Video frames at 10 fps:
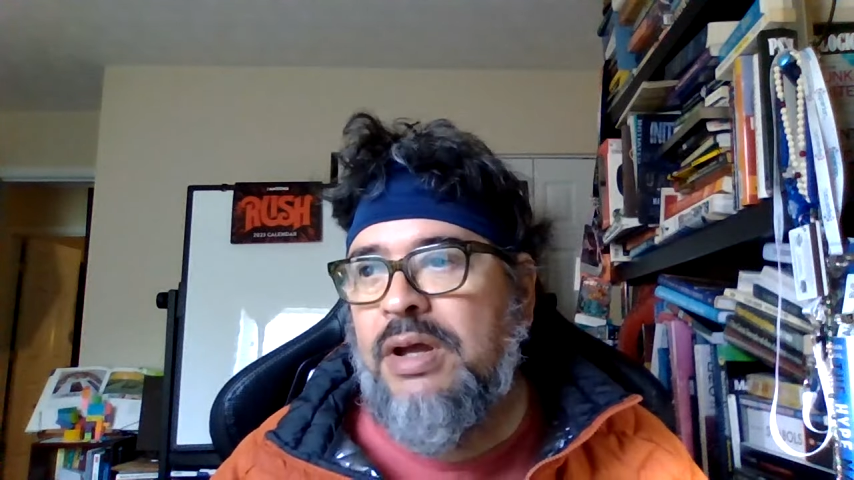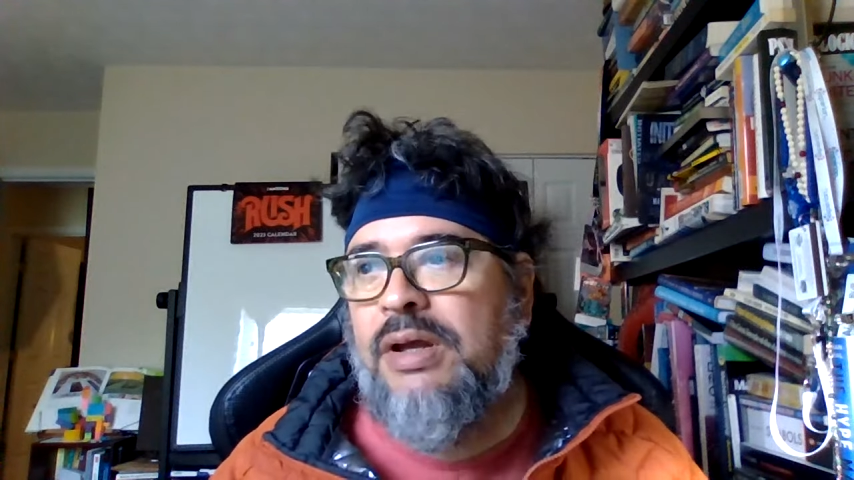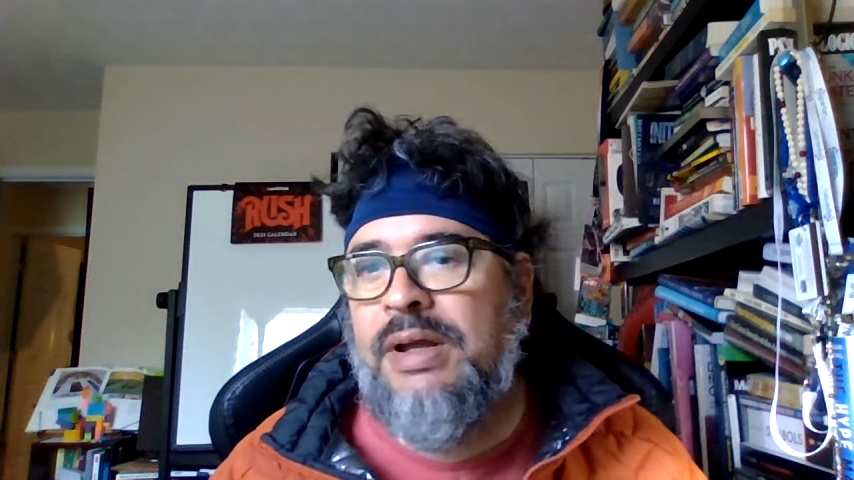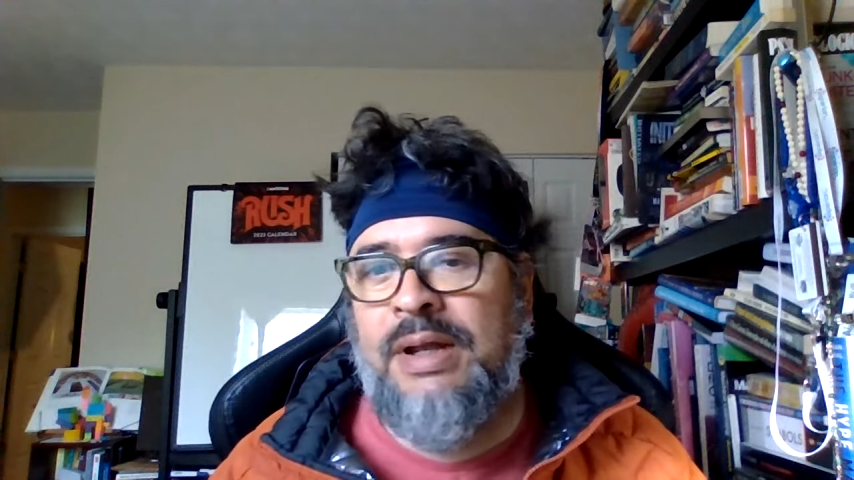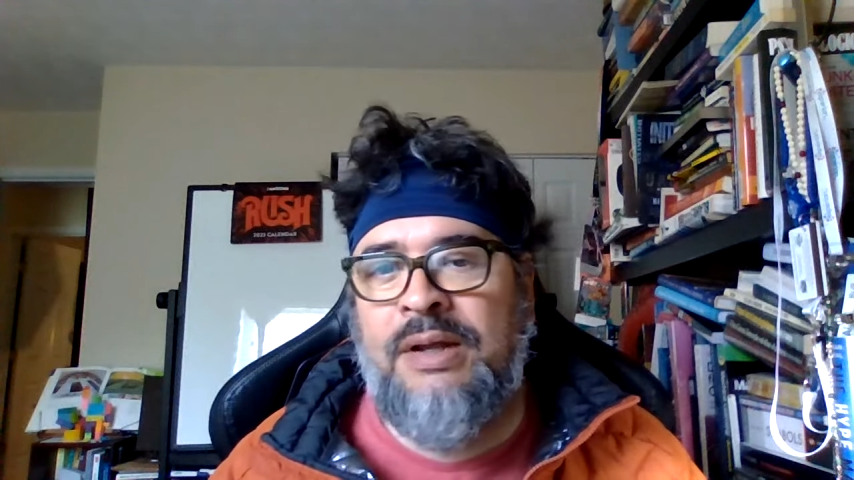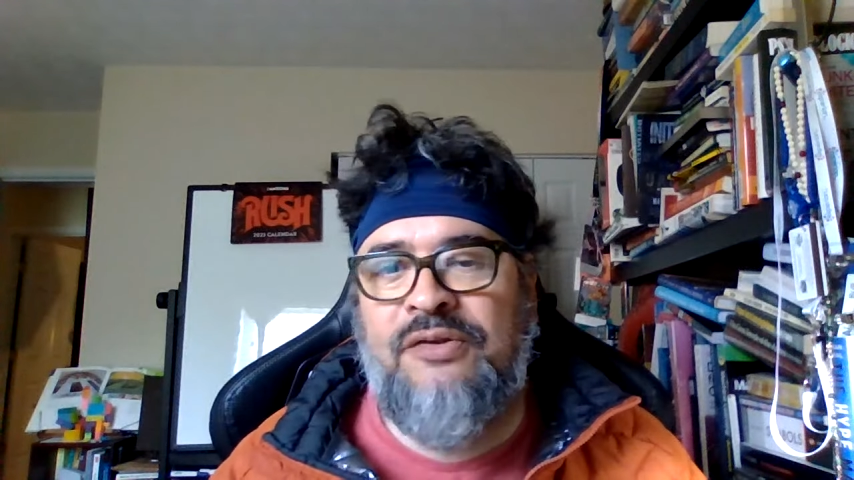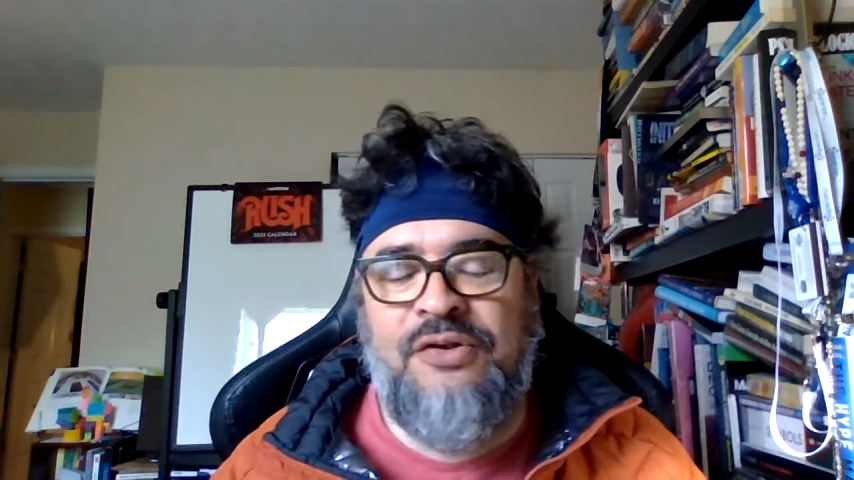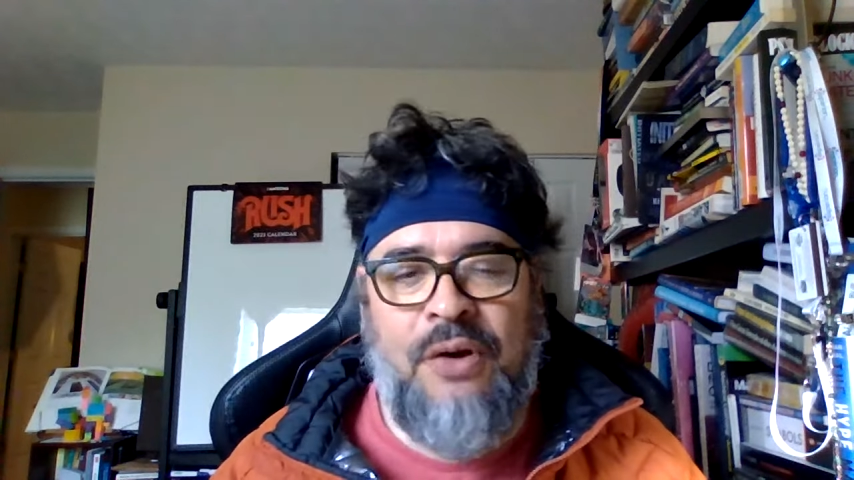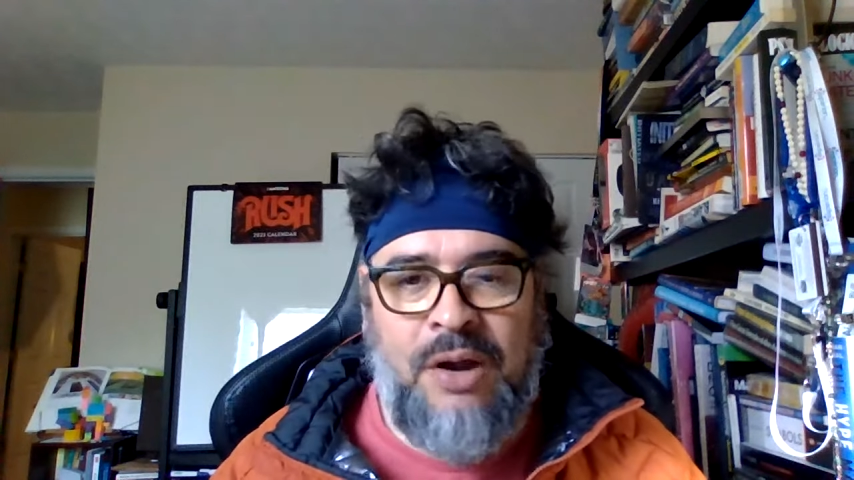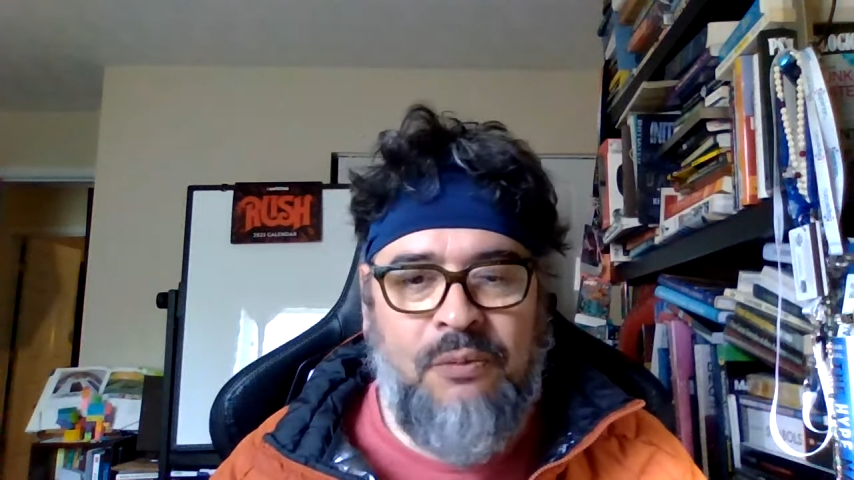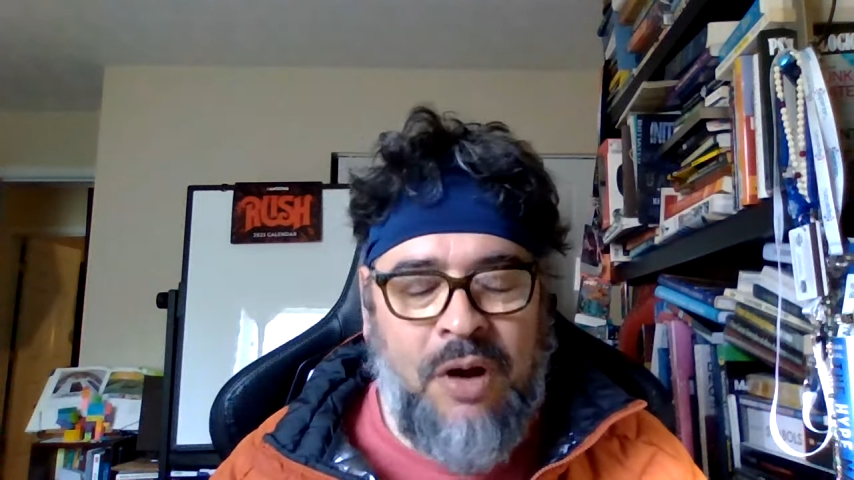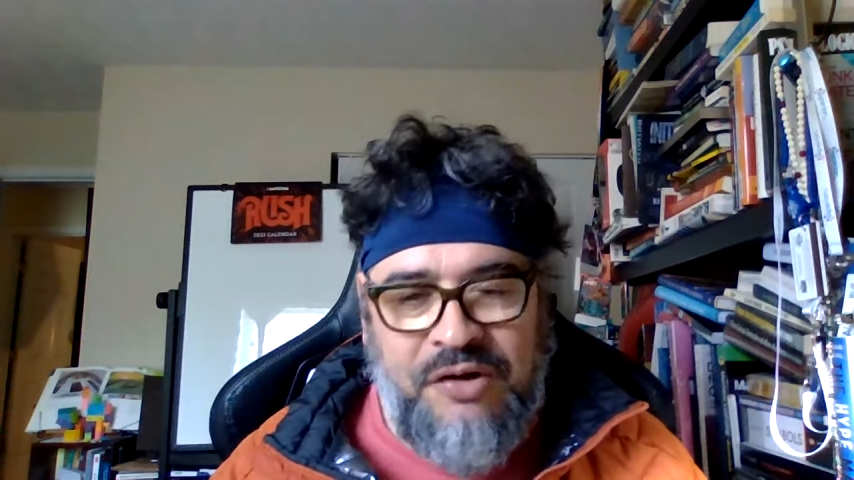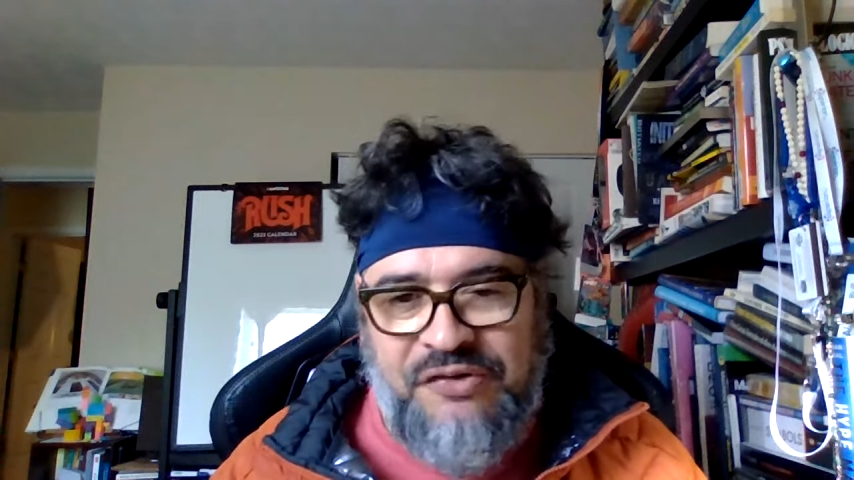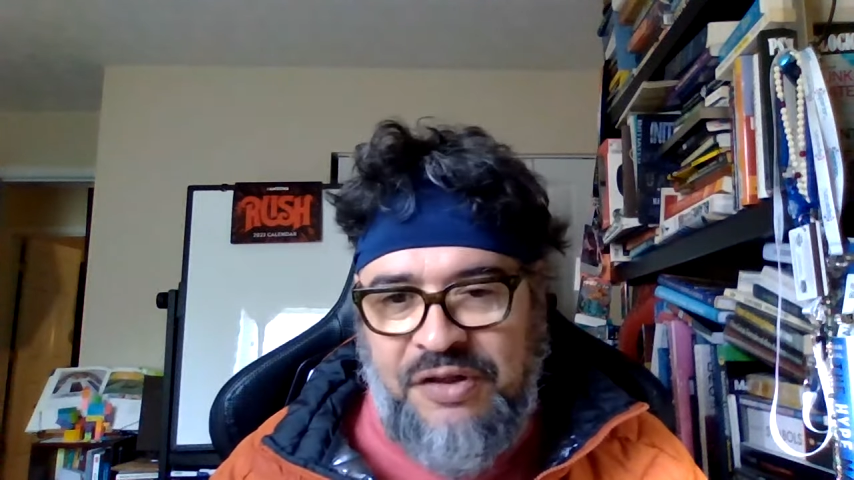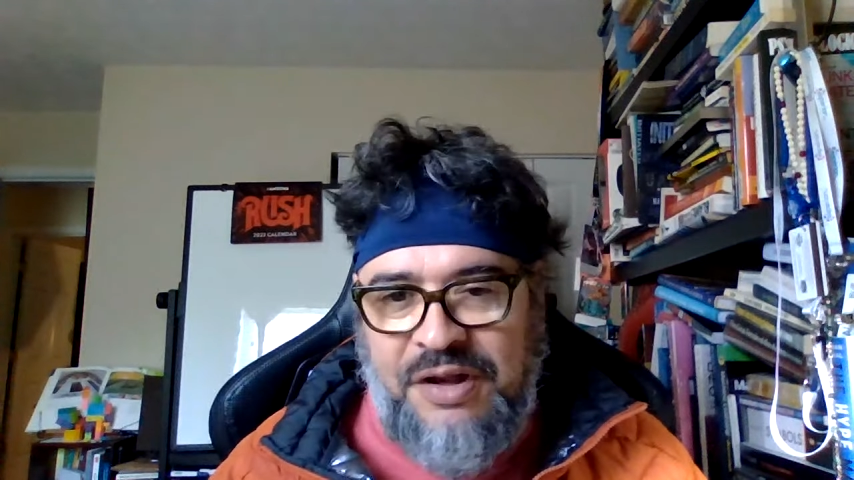And so I
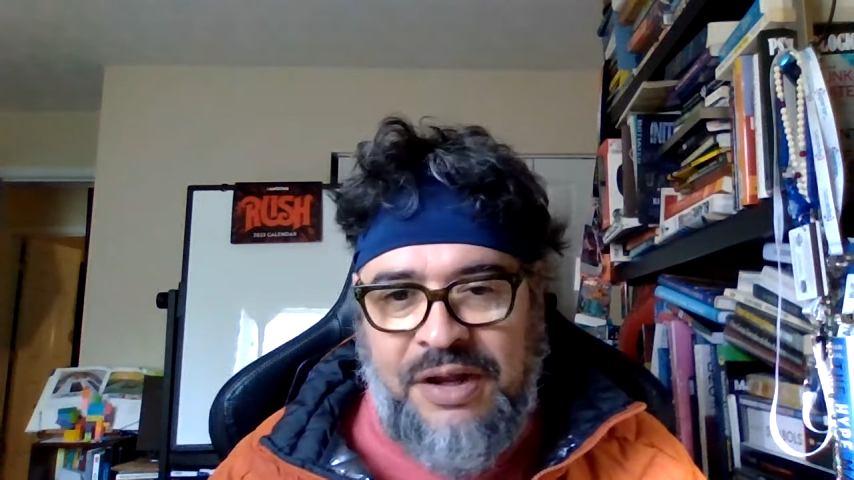watched it,